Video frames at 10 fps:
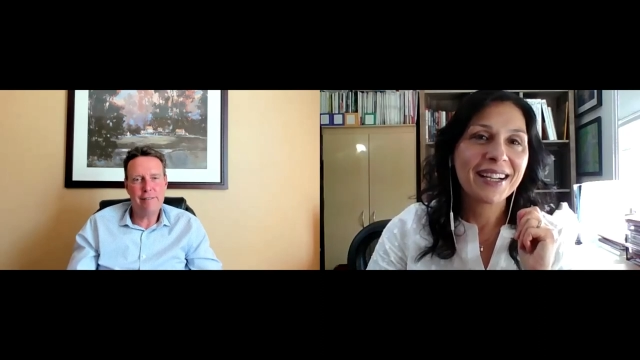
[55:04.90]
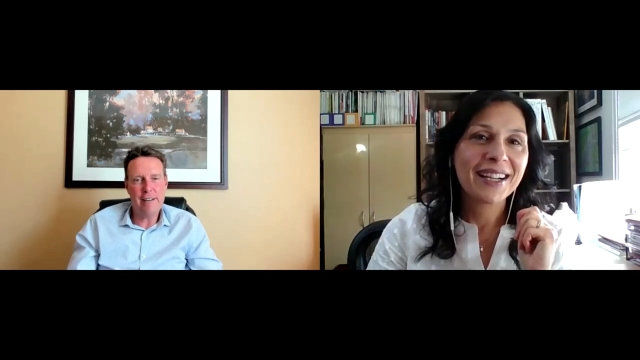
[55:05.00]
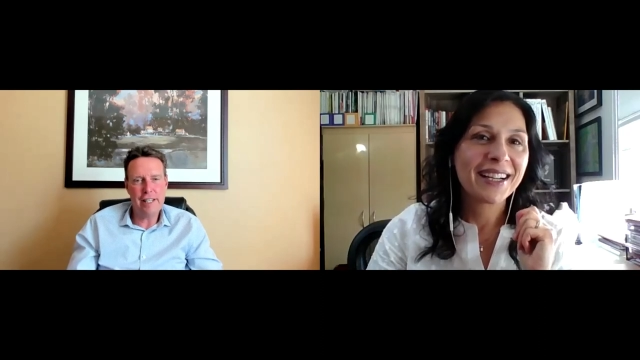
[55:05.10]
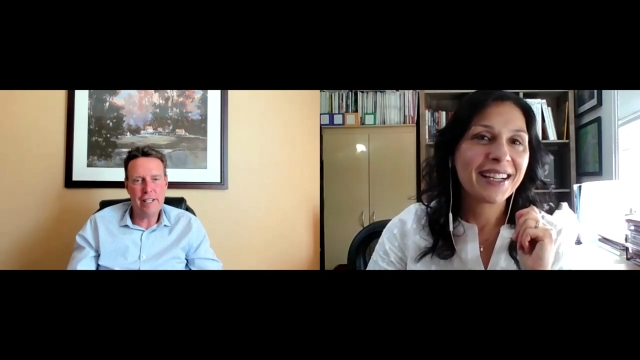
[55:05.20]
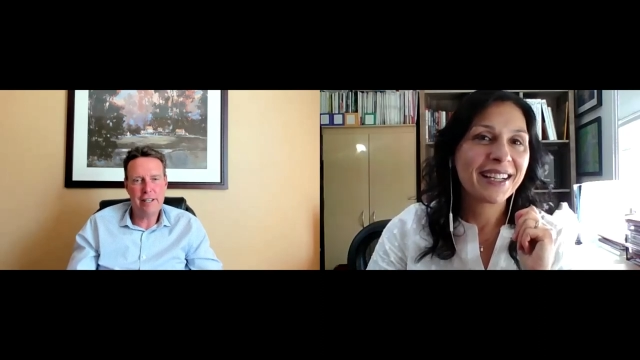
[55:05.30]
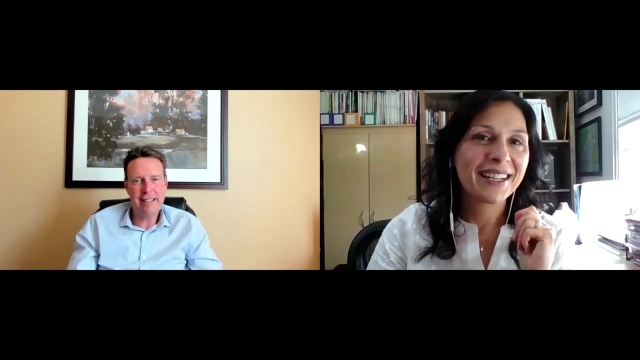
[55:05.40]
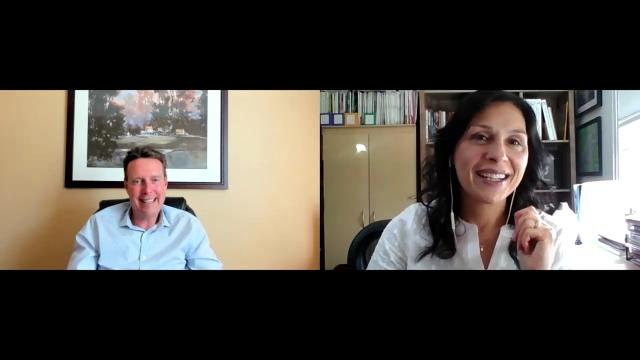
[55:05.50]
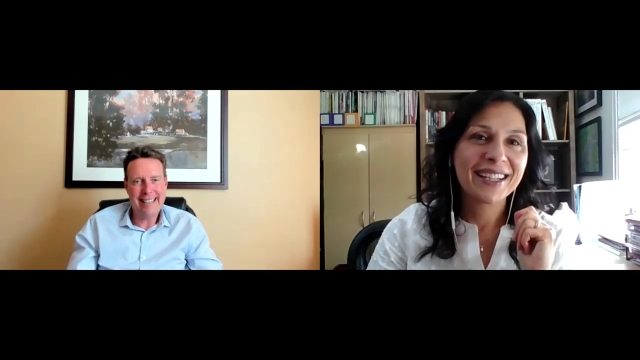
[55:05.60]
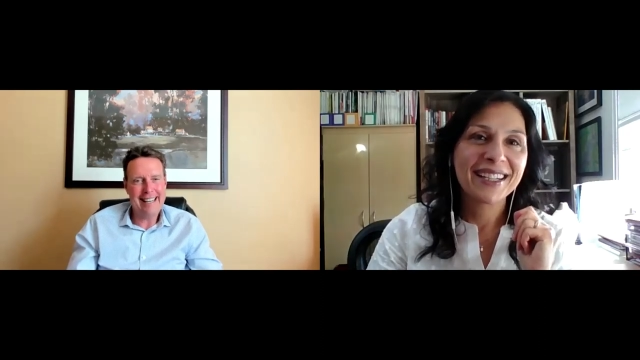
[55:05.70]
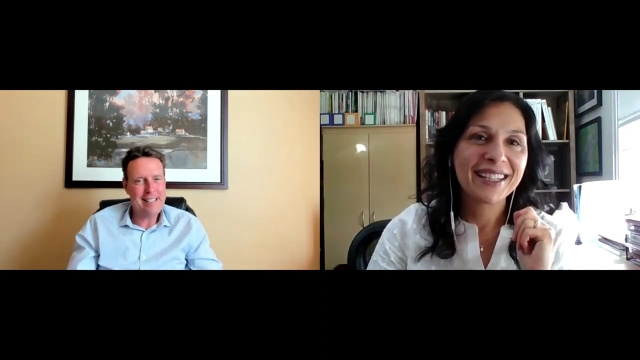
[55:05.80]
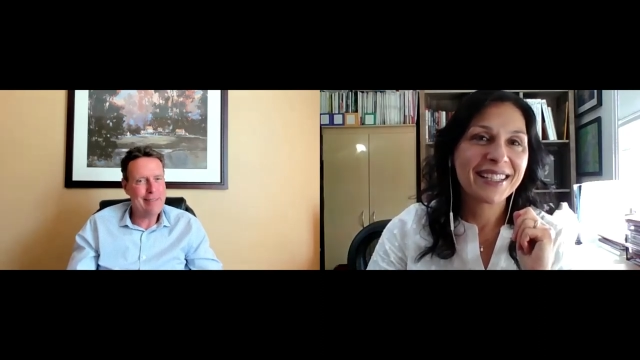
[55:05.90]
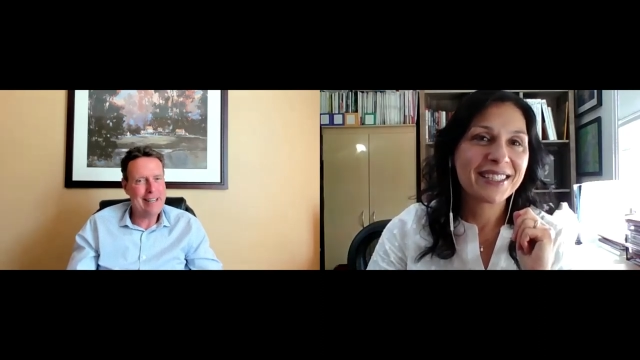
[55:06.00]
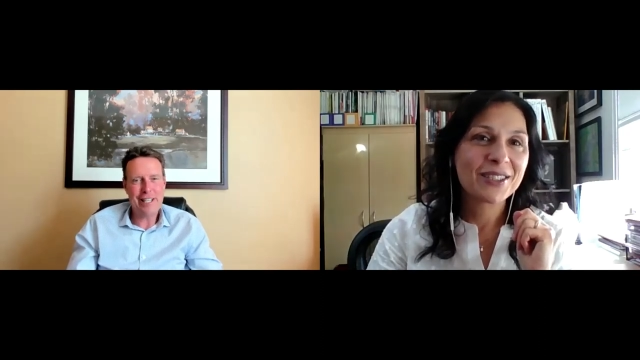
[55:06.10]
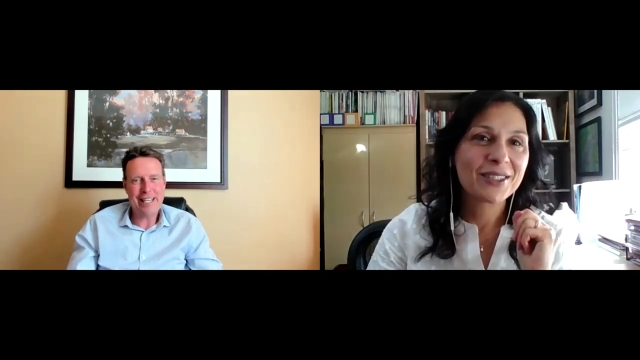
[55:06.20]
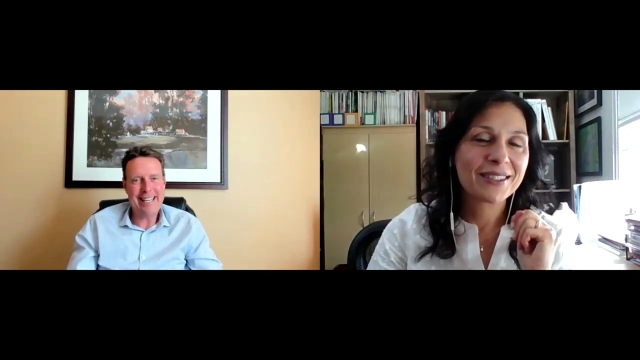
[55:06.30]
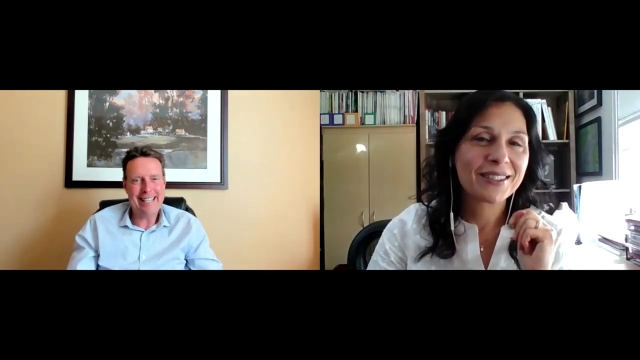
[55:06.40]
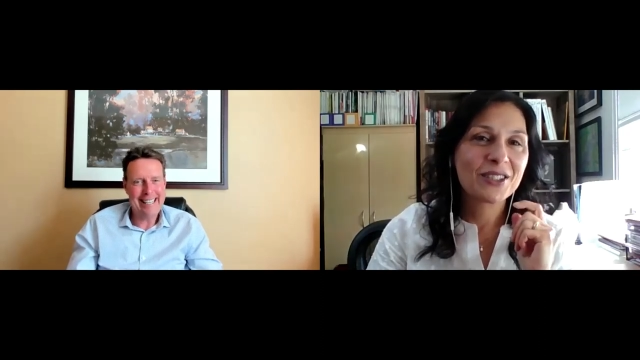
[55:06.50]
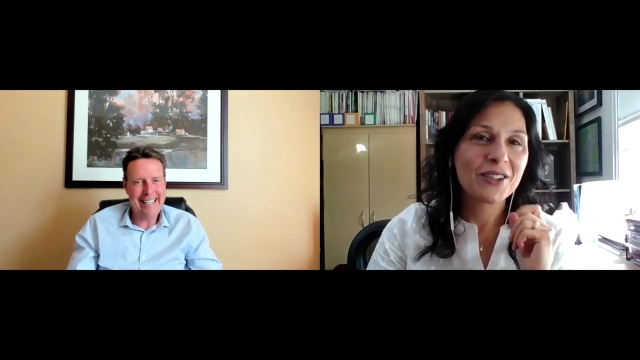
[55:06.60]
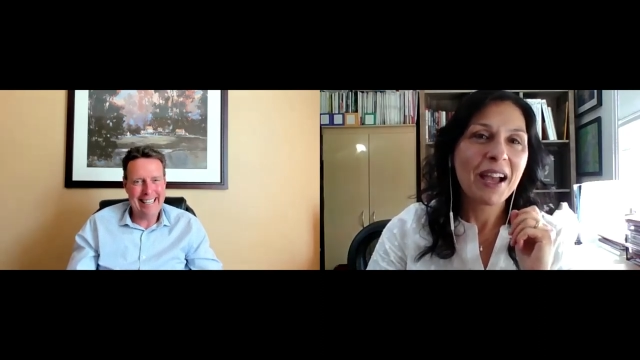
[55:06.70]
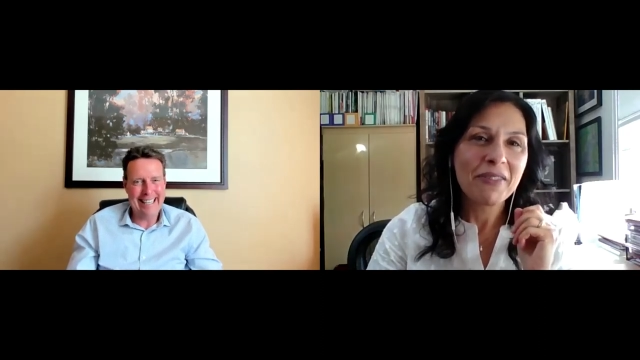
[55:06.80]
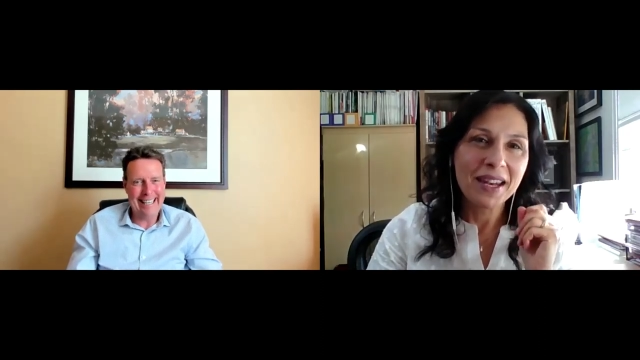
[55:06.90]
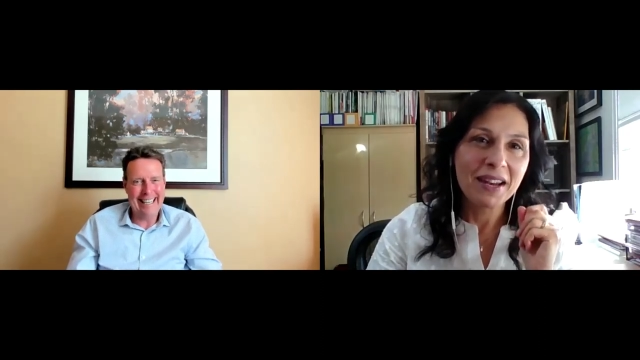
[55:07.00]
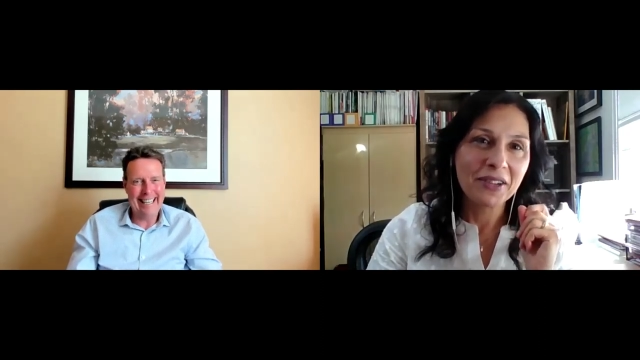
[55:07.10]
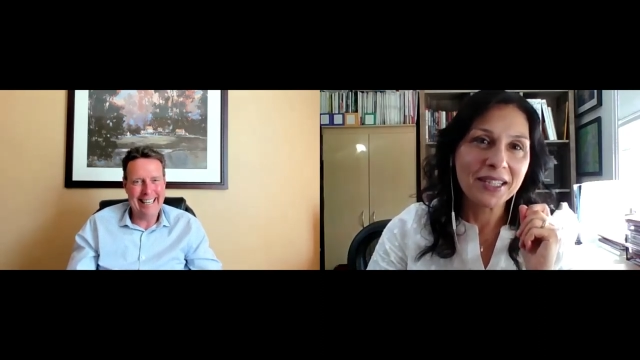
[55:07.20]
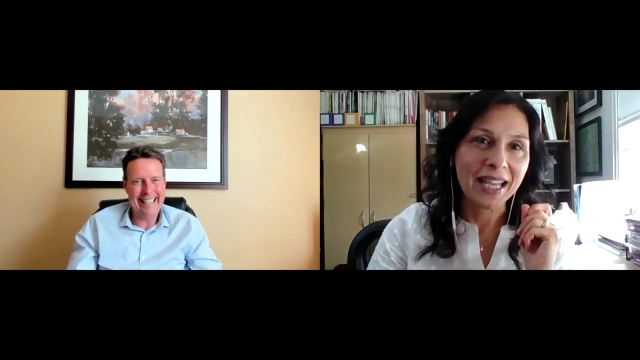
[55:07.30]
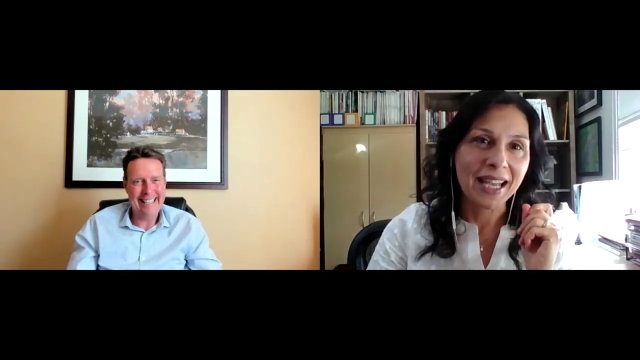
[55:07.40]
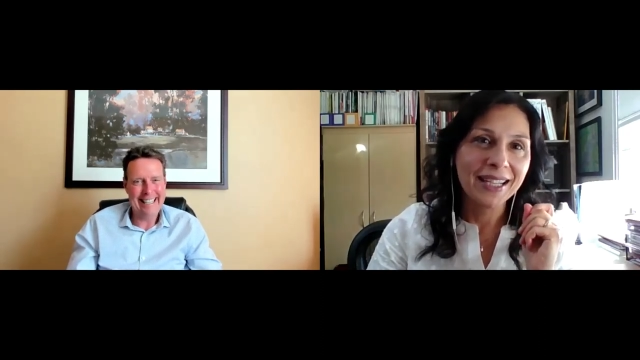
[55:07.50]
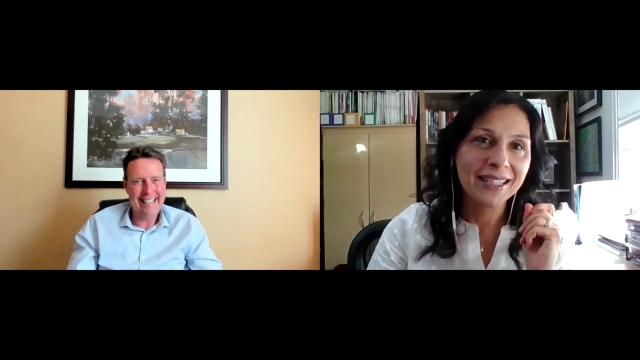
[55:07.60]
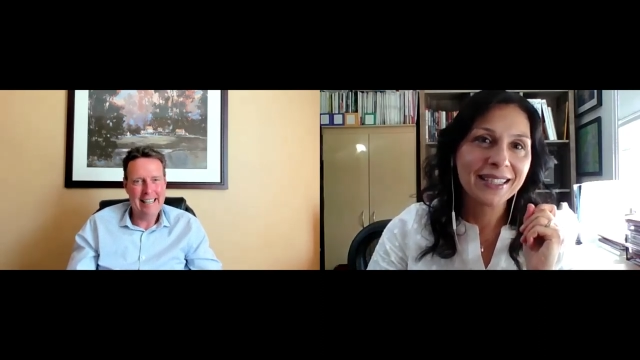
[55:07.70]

Speaker 1: fudge. That's my cheat.
Speaker 2: Do you have that every day?